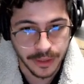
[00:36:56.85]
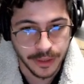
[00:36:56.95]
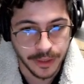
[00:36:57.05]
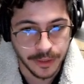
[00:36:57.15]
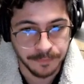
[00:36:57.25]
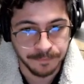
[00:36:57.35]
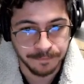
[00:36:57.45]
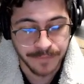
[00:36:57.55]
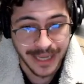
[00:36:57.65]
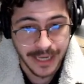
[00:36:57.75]

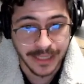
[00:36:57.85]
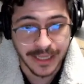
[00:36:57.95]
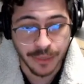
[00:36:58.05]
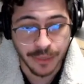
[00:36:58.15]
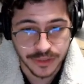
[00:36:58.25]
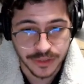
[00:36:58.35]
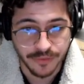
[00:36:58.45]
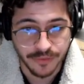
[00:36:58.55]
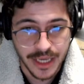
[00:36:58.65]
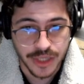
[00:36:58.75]
And that was some
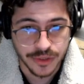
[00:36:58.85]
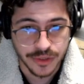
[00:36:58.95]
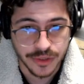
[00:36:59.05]
of the issues